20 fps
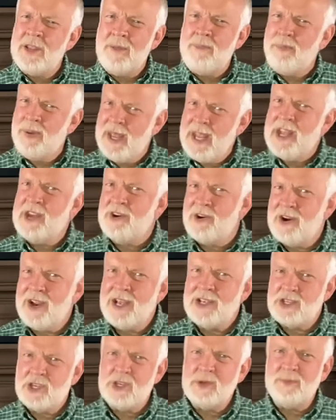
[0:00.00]
Peter
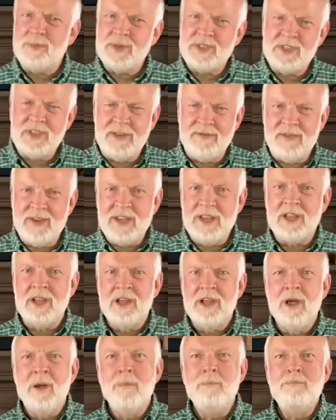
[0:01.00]
has a specific
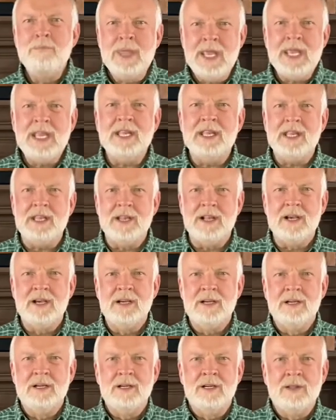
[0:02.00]
meaning.
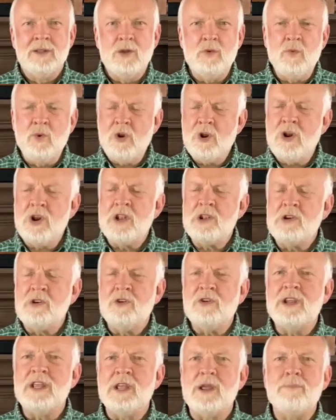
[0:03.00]
The word in
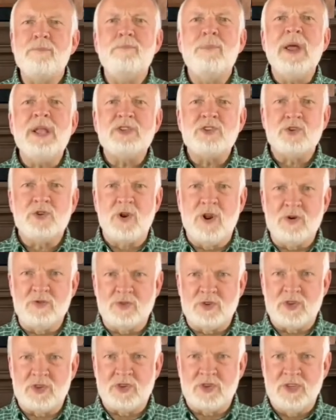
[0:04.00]
Greek,
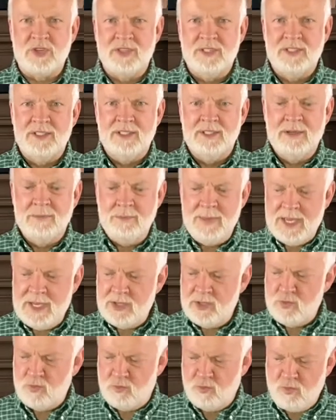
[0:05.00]
Petros,
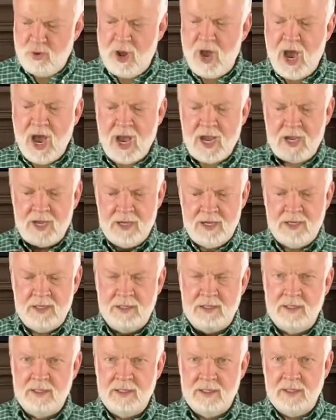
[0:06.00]
means rock.
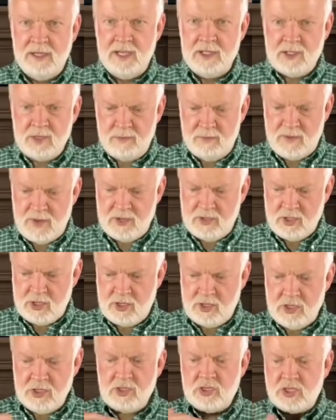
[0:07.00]
It's a, it's a
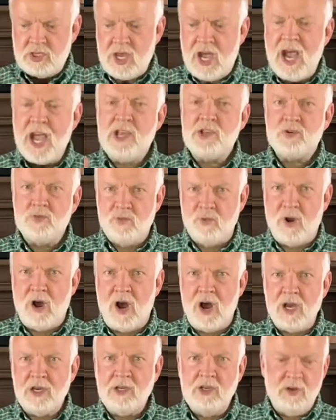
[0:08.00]
good sized
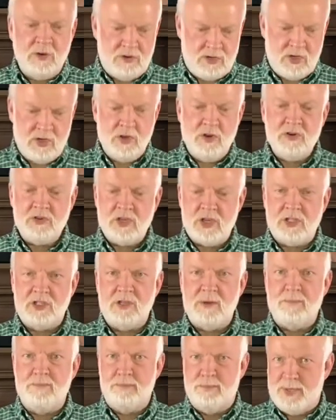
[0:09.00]
rock. You use it to
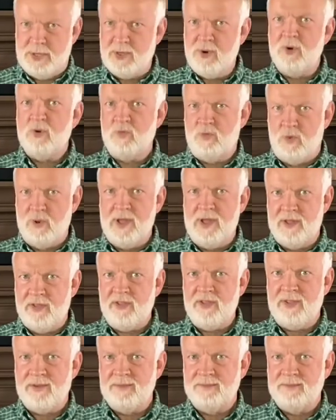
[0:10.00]
build with.